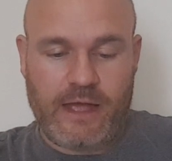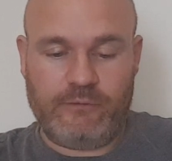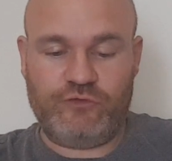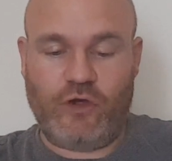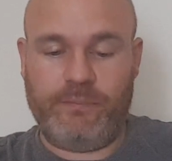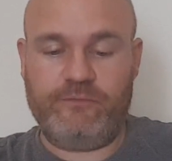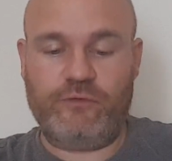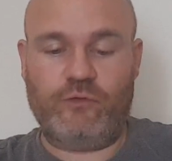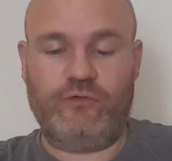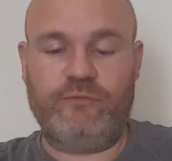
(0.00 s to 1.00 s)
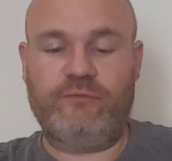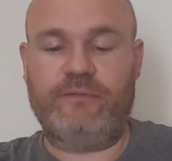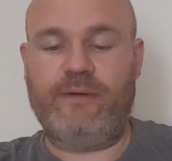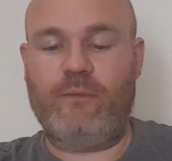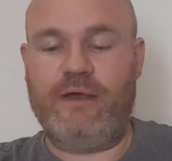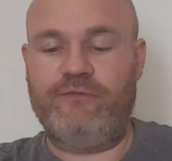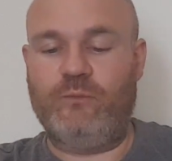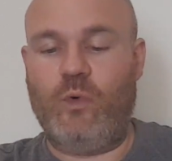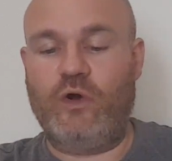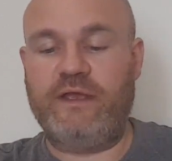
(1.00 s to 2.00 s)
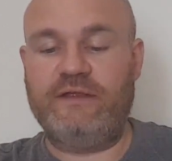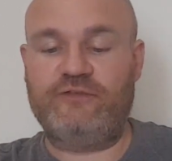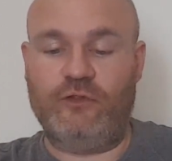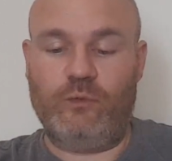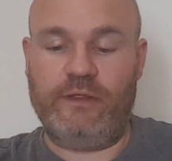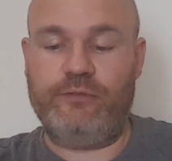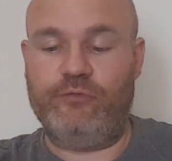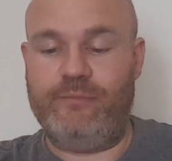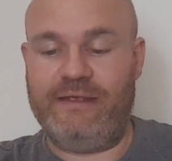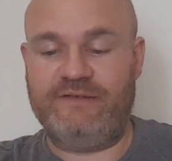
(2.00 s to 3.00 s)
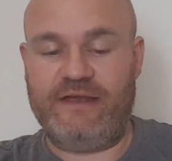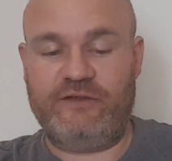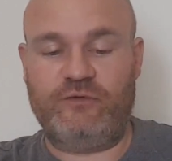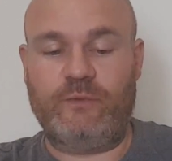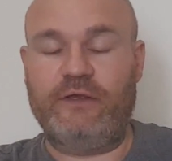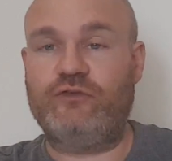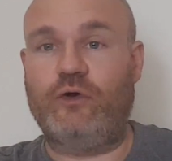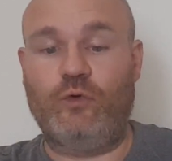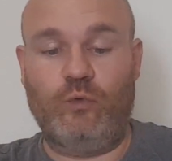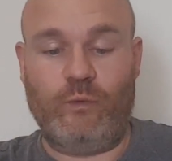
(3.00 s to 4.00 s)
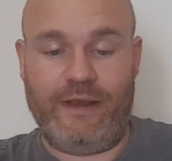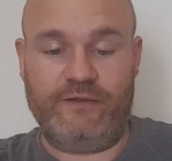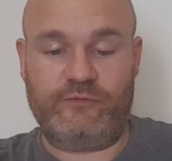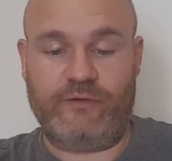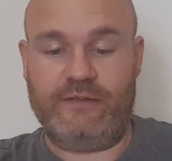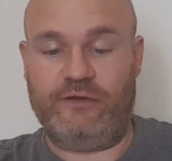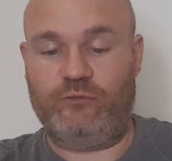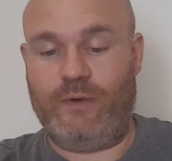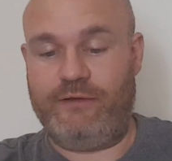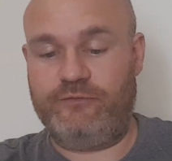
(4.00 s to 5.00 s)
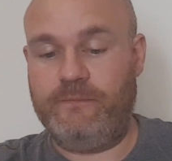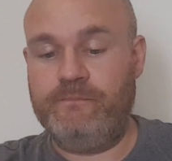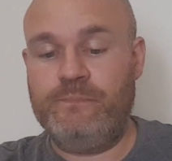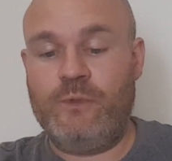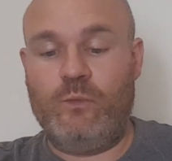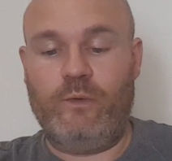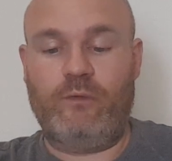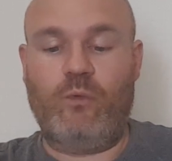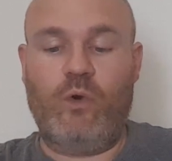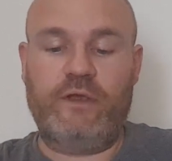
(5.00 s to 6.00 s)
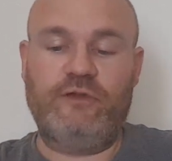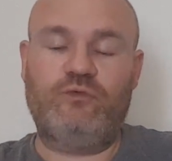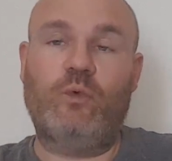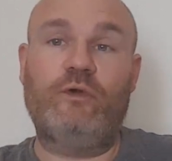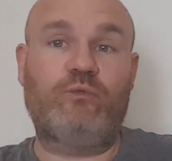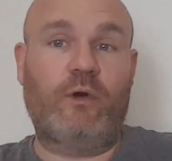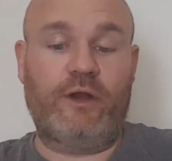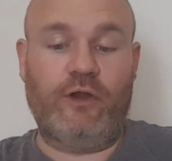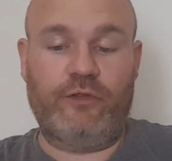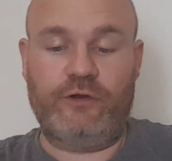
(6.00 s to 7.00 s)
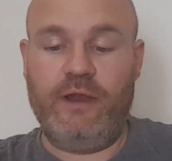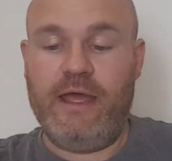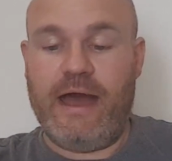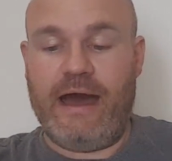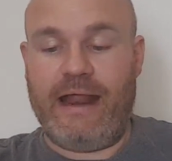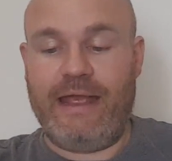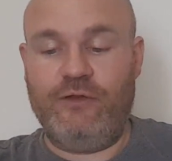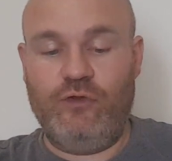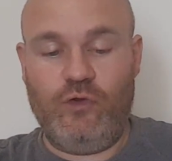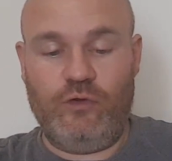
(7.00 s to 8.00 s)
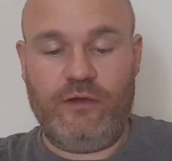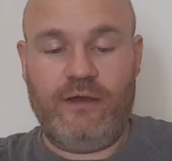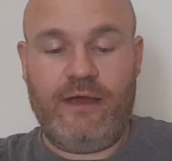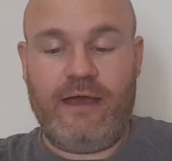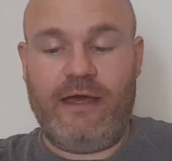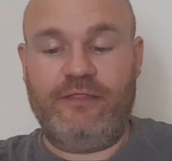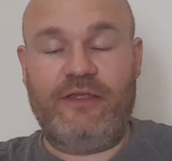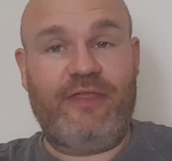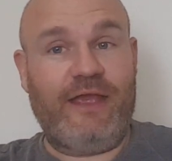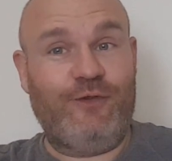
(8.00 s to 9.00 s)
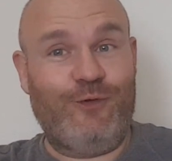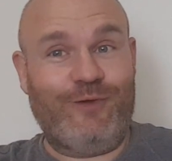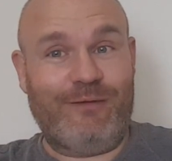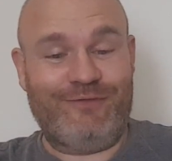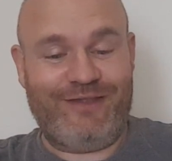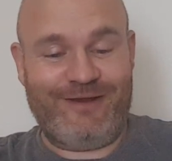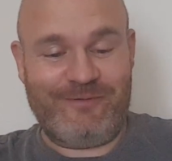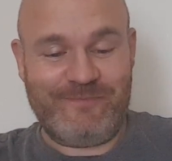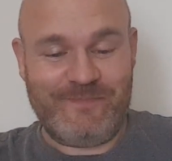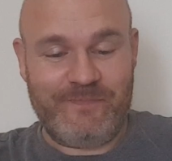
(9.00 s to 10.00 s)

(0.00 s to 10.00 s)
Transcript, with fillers: I was shopping for groceries with my wife and walking slowly through the meat section when I saw an old witness friend and his wife. We were walking towards one another, and I knew that they knew I was here.